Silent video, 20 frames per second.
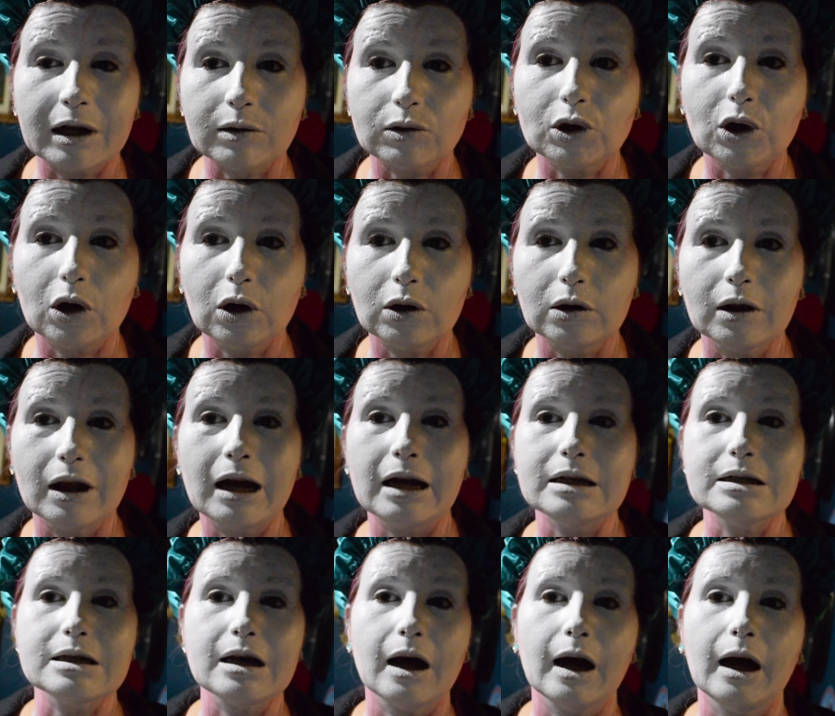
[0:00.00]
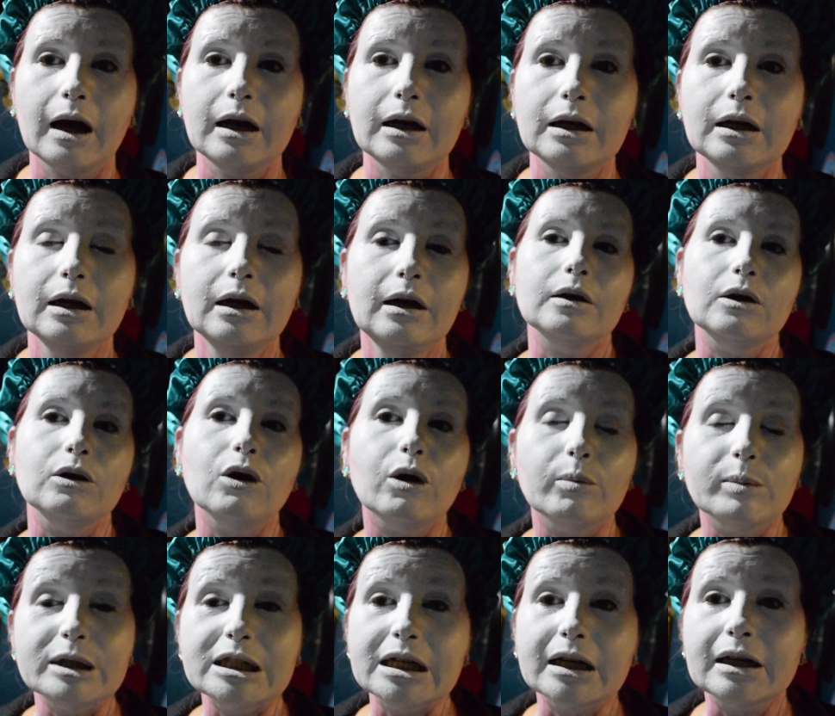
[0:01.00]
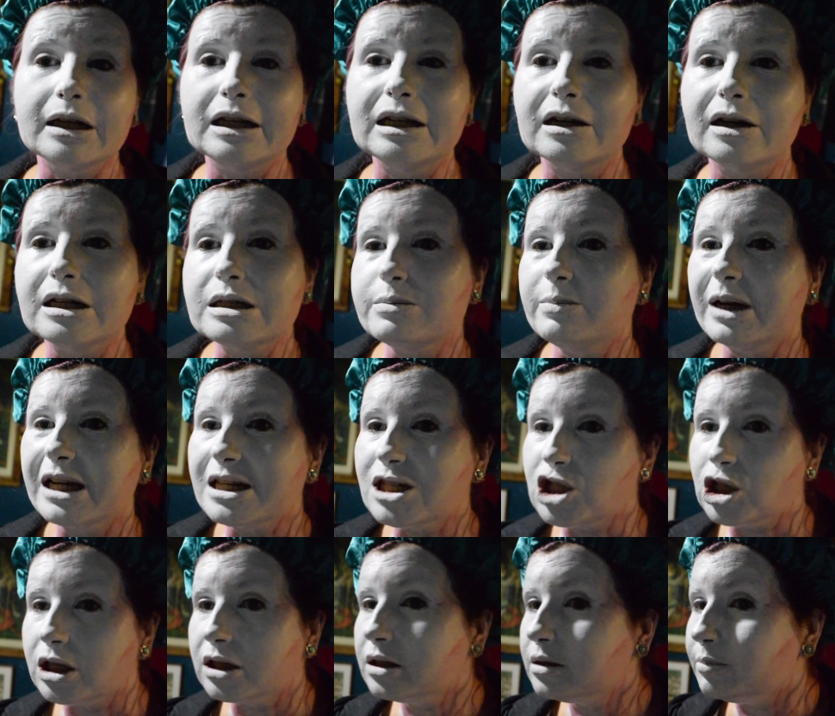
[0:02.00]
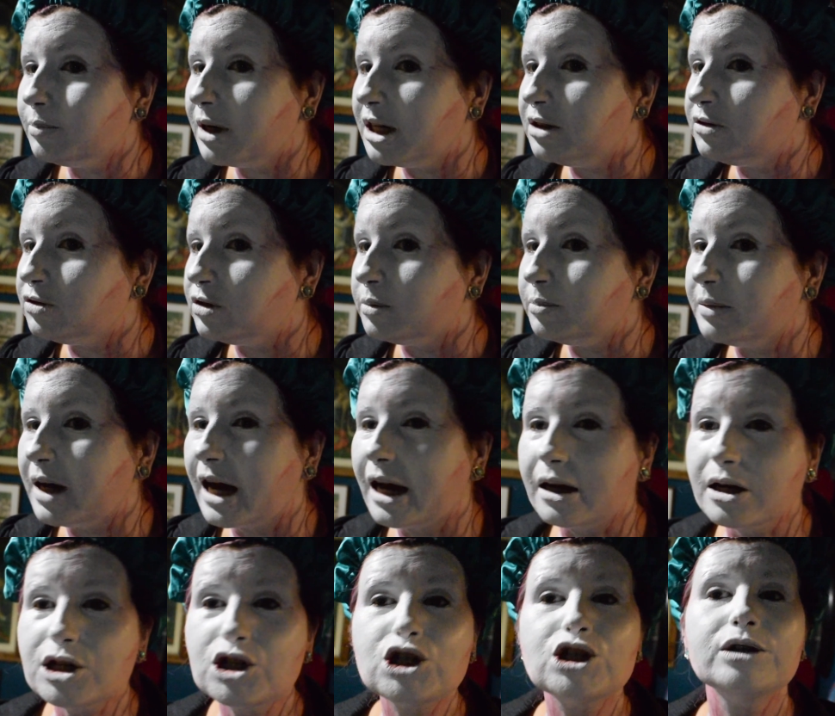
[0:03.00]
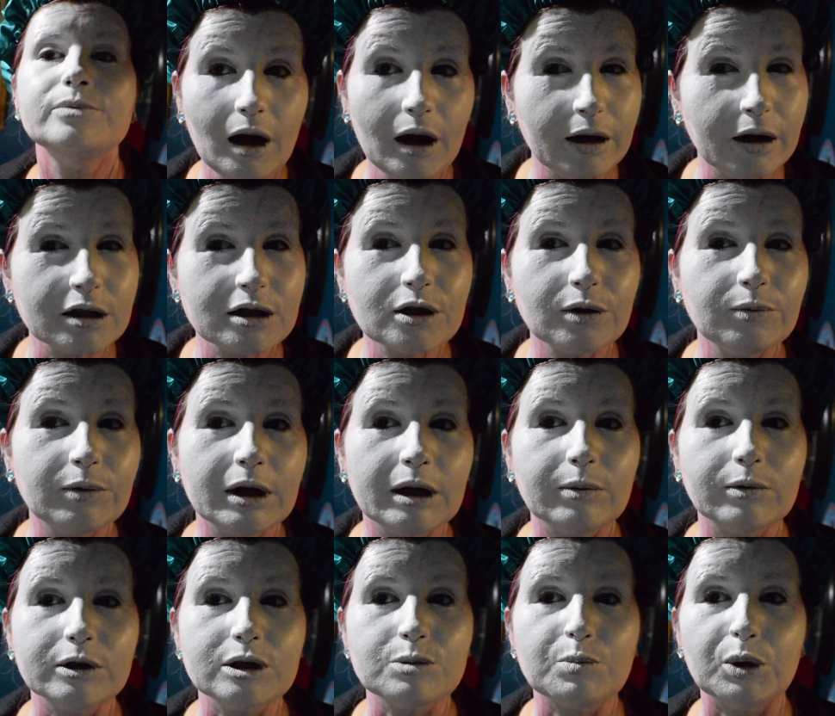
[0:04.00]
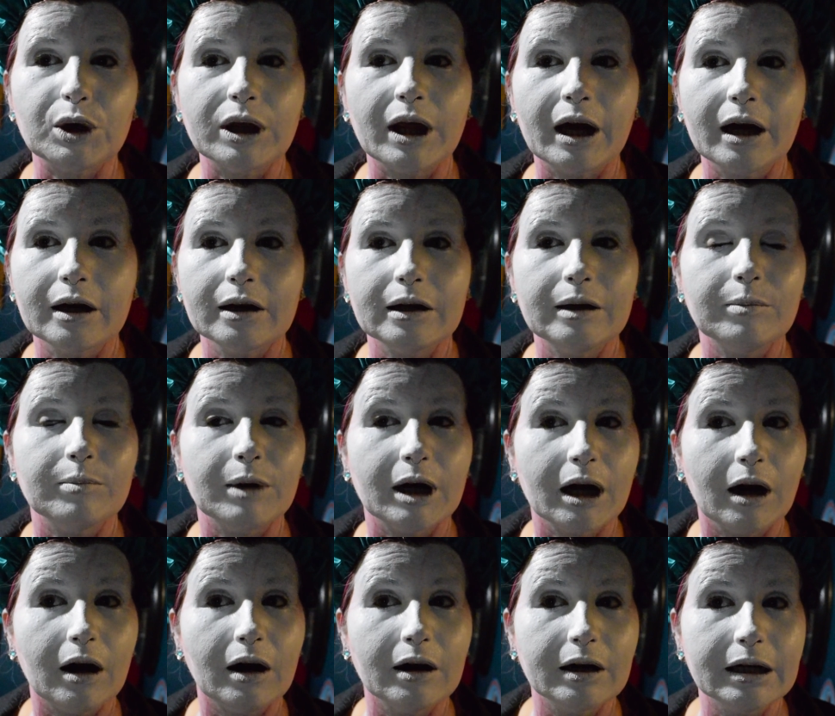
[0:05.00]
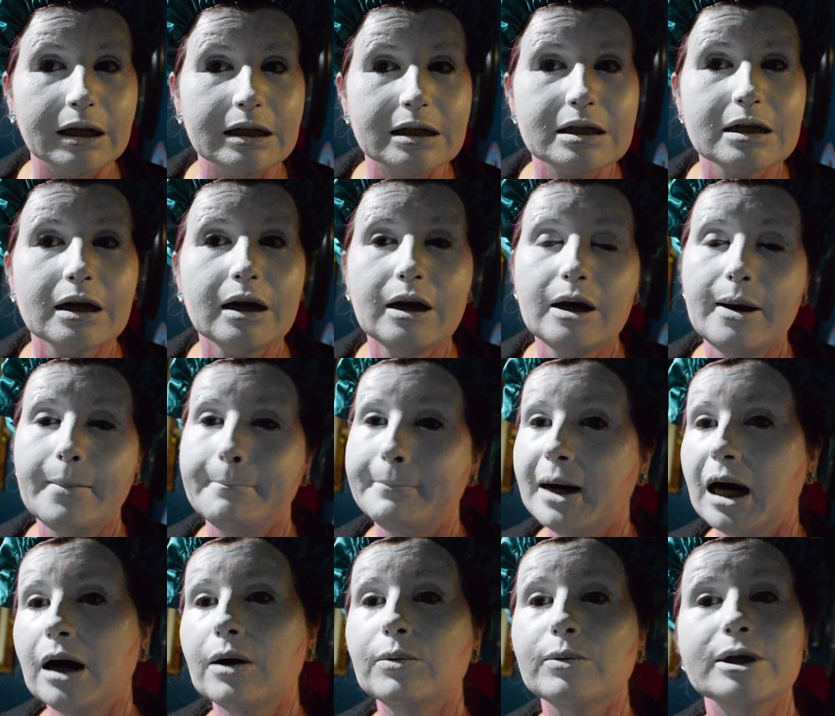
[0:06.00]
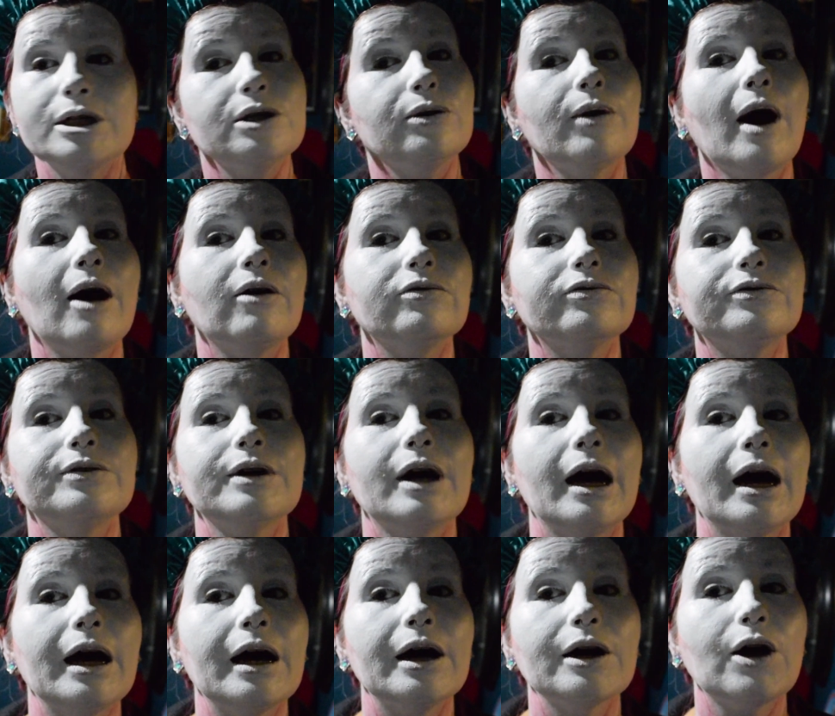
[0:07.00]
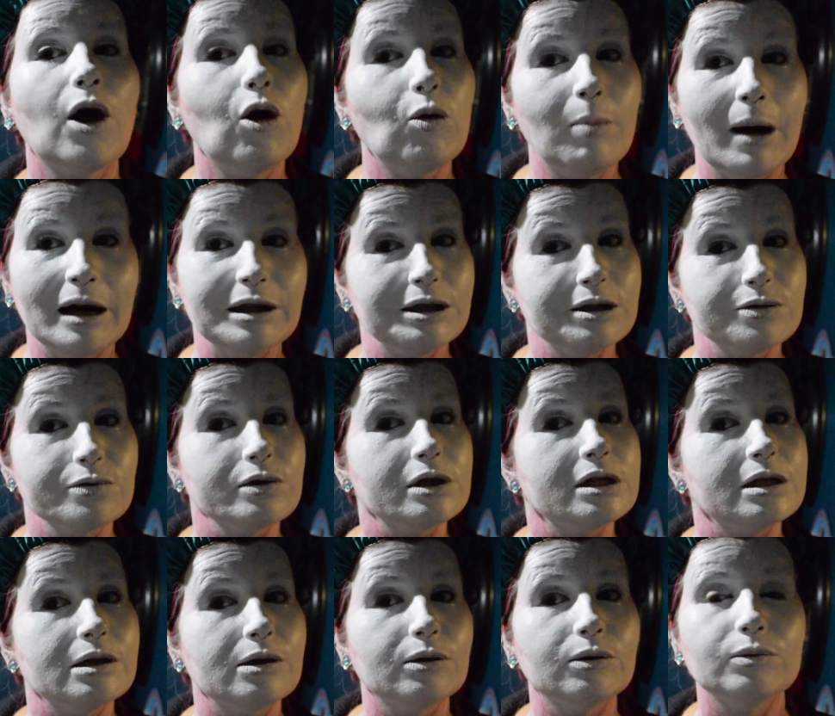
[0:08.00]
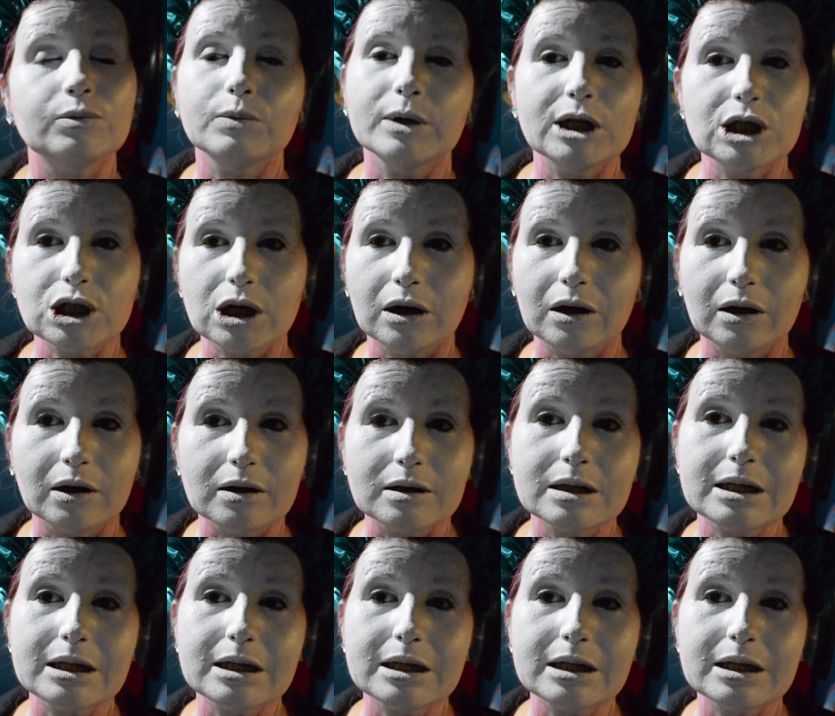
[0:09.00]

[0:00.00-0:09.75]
Now coal is a not particularly nice mixture made from ash, and I don't really want to put that in my eyes but we do have kohl pencils still, which are